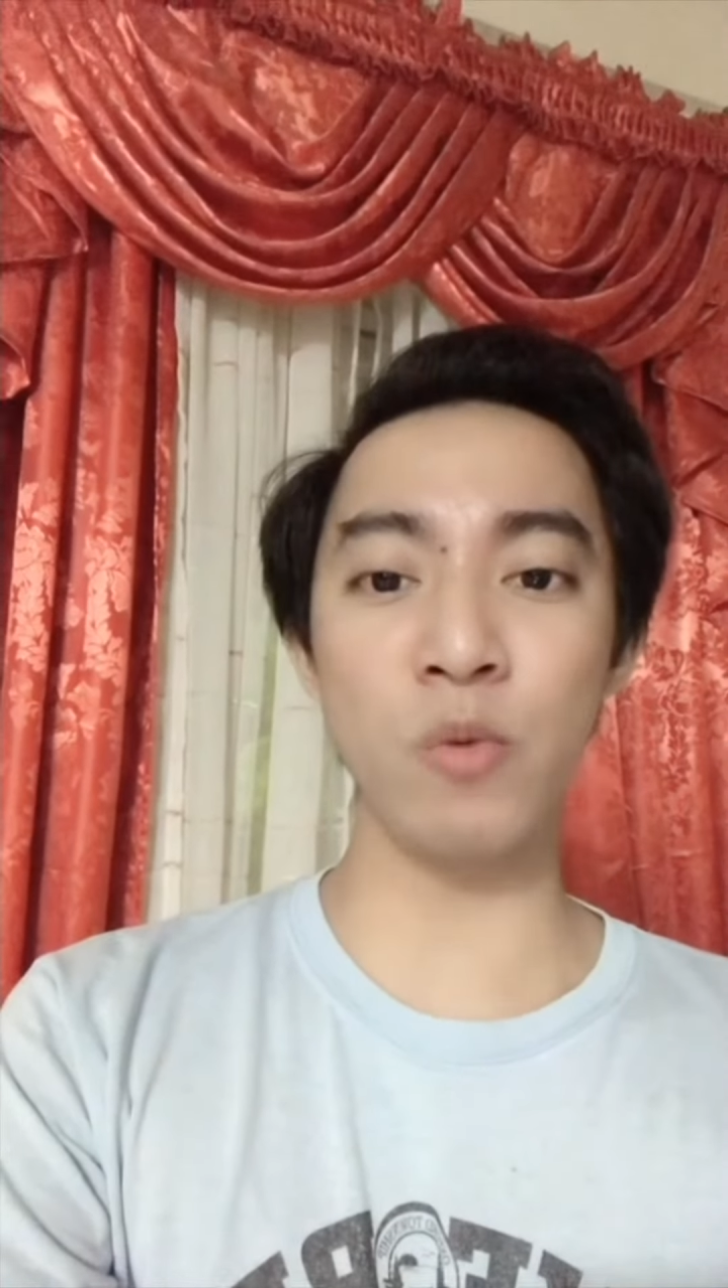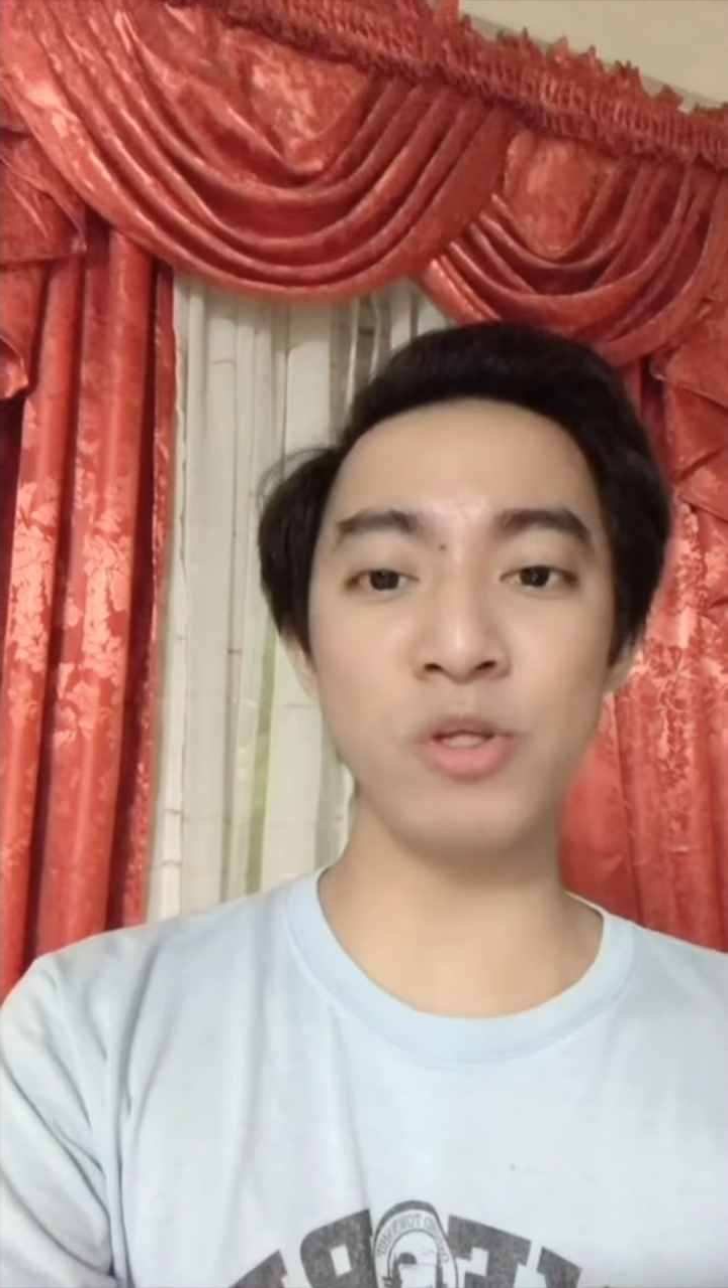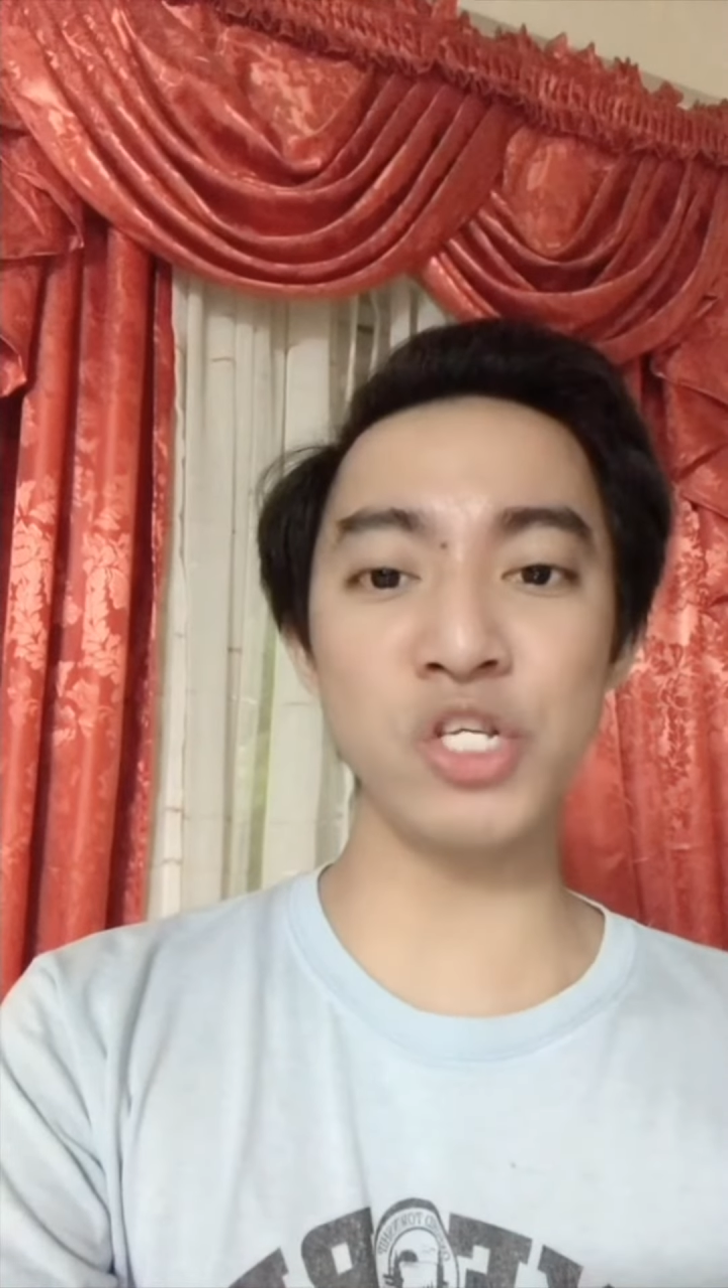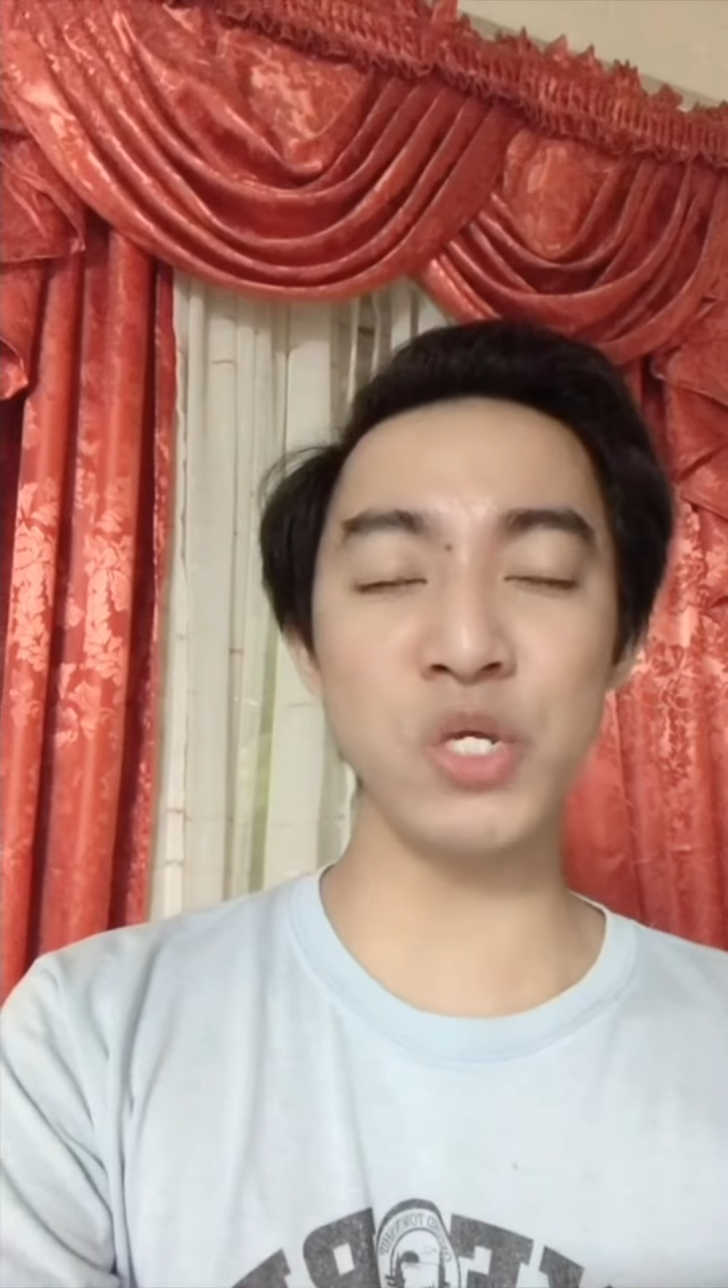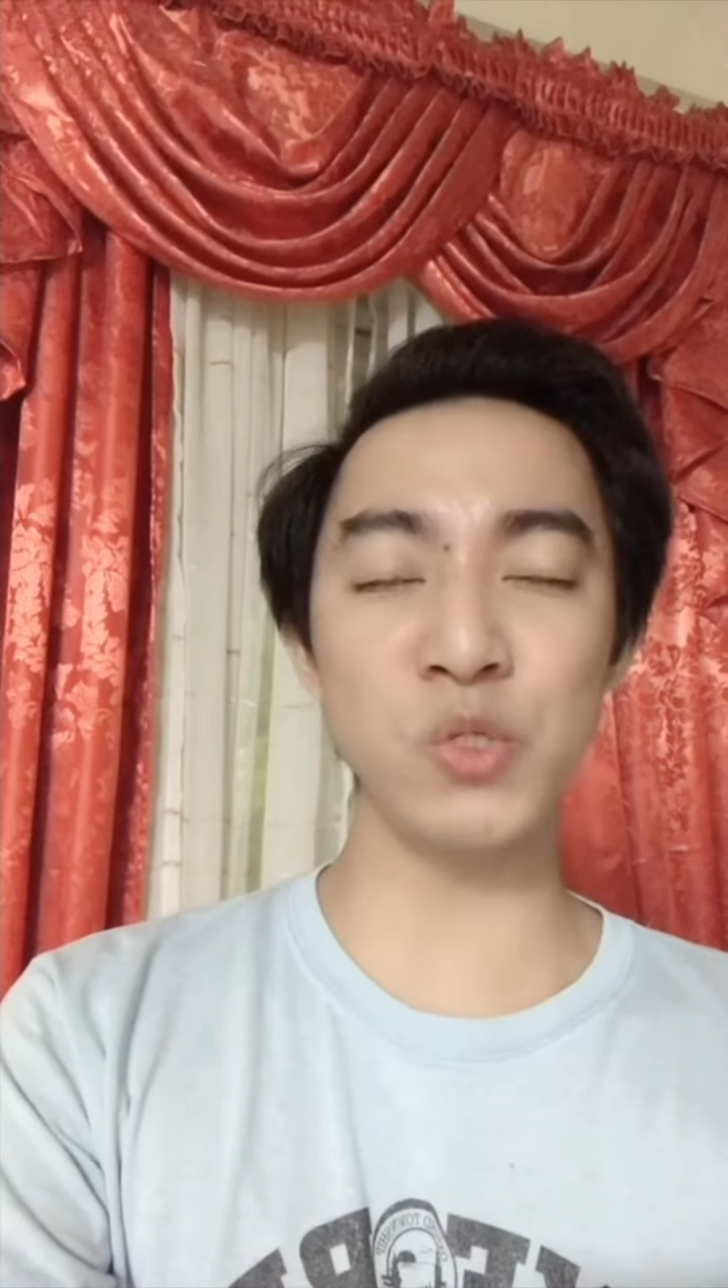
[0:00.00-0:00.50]
to
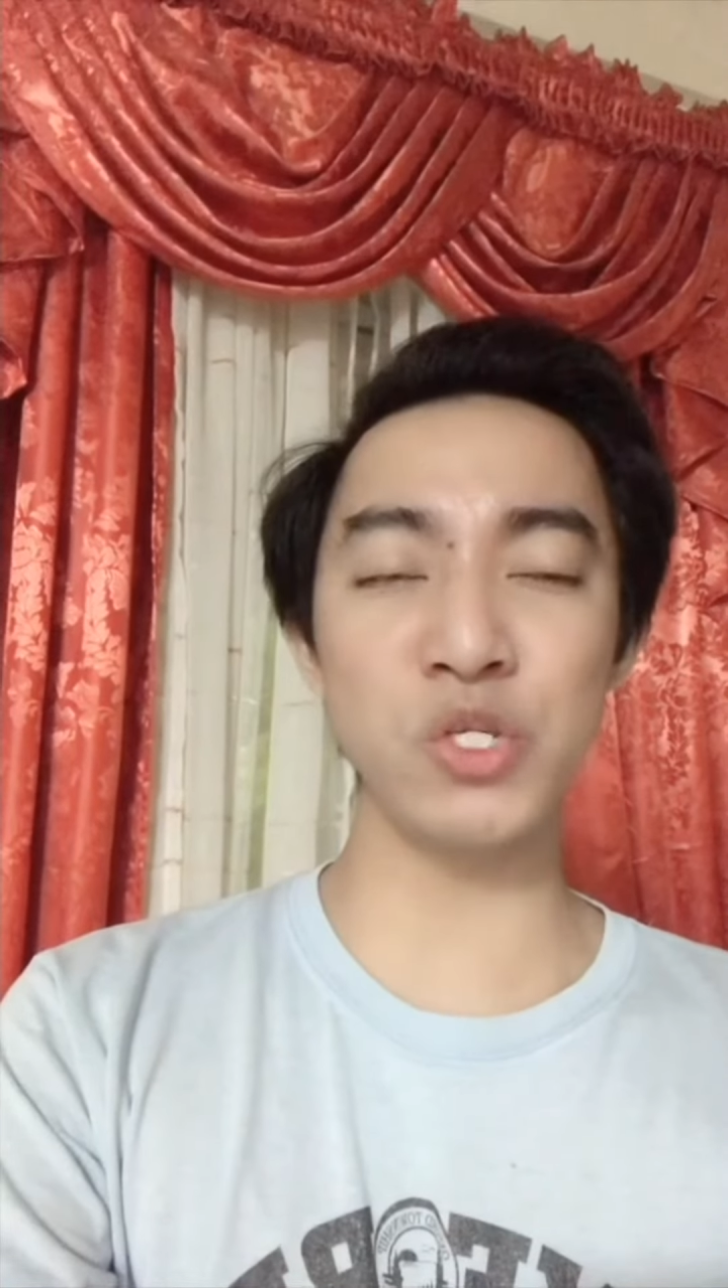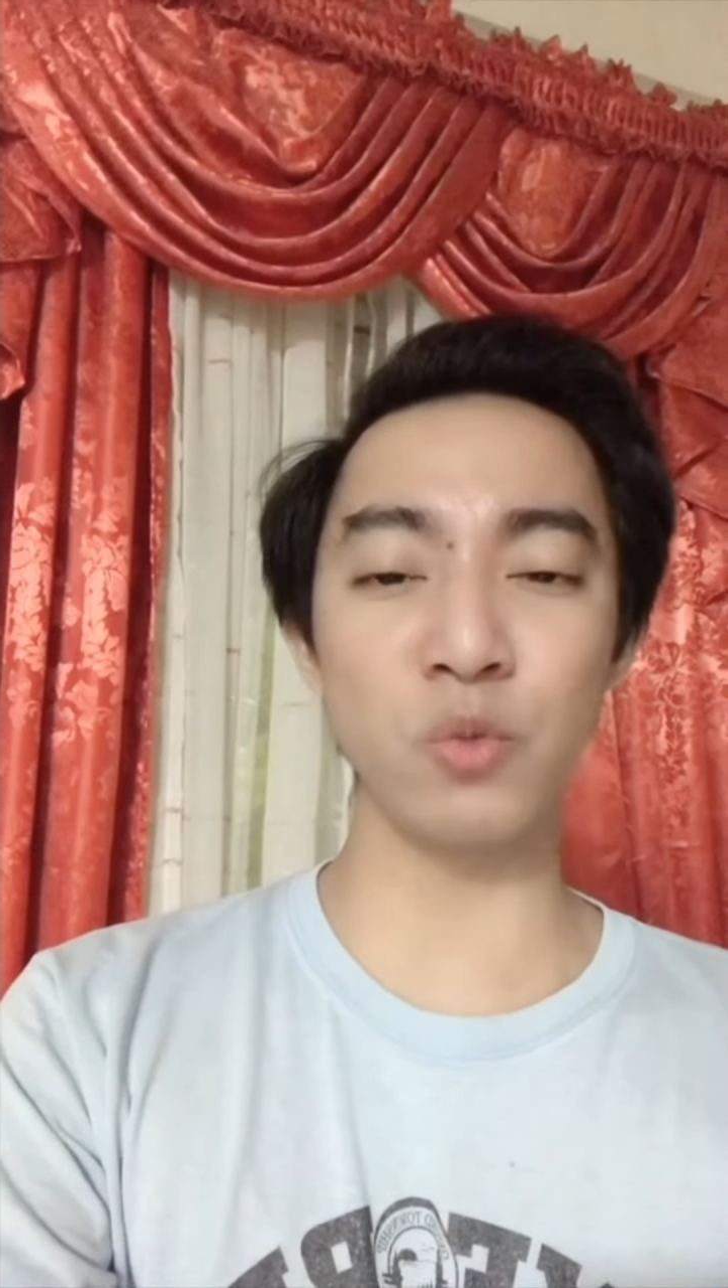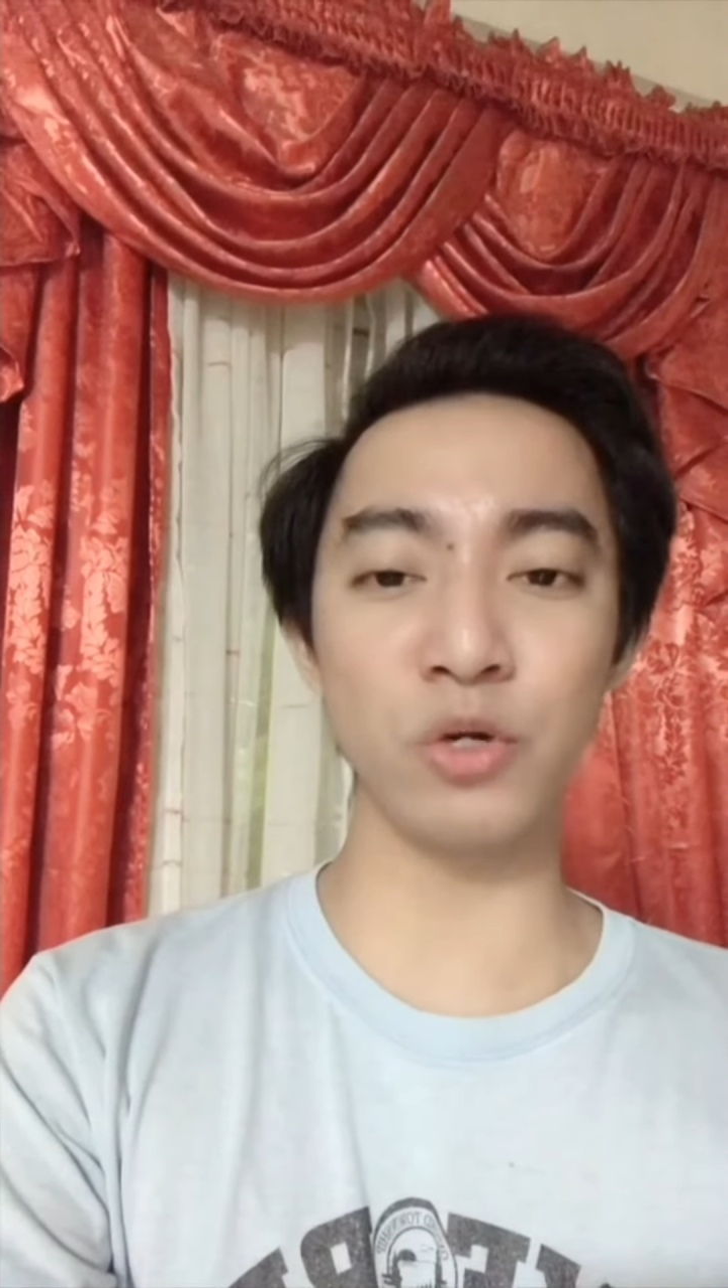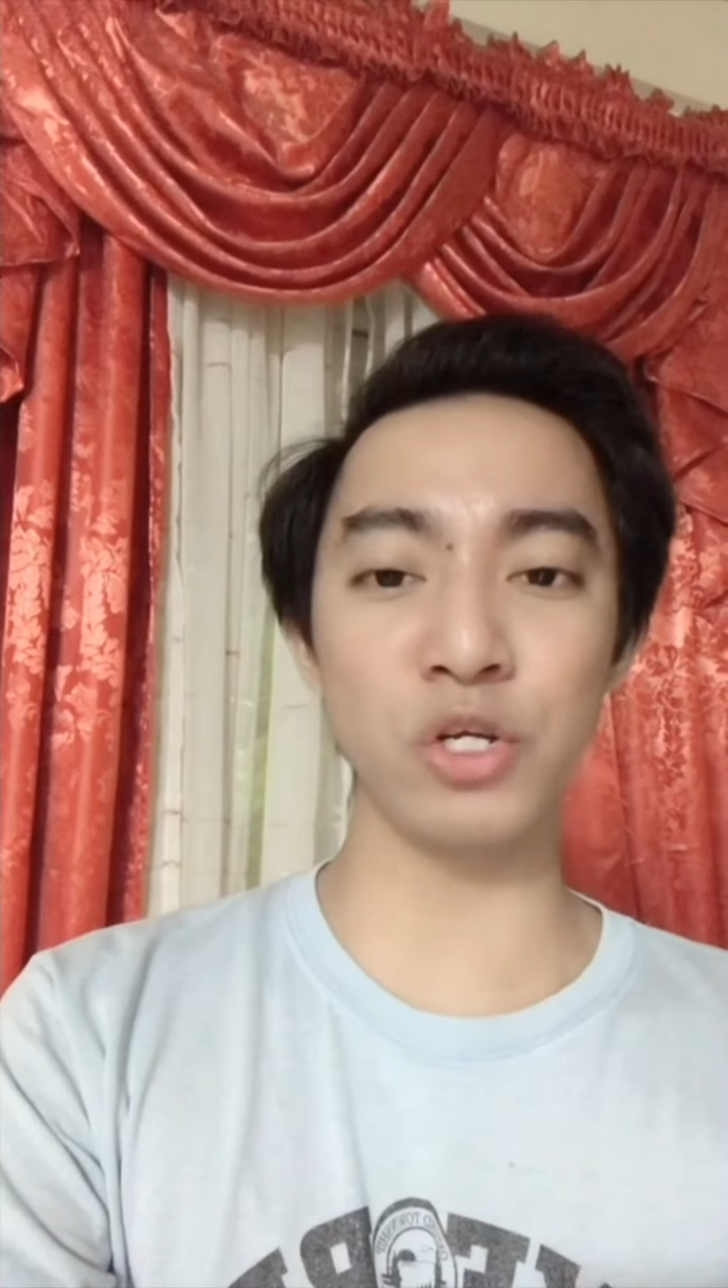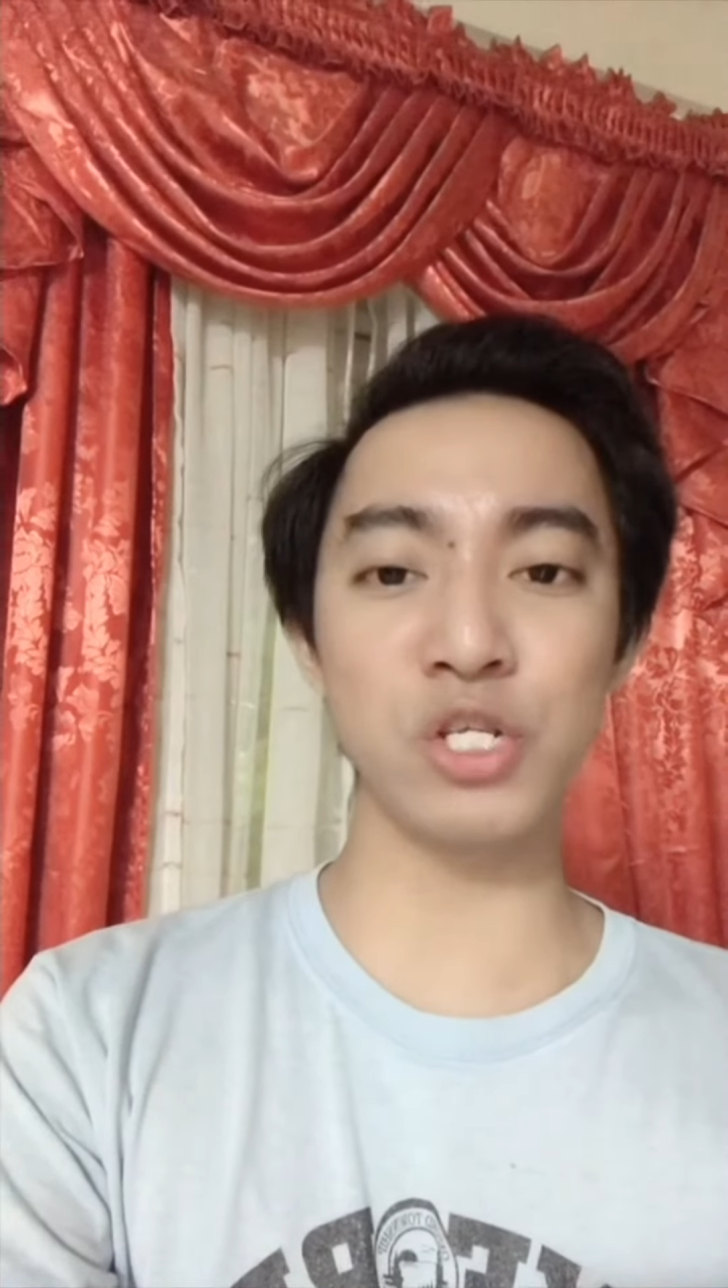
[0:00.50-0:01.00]
use the words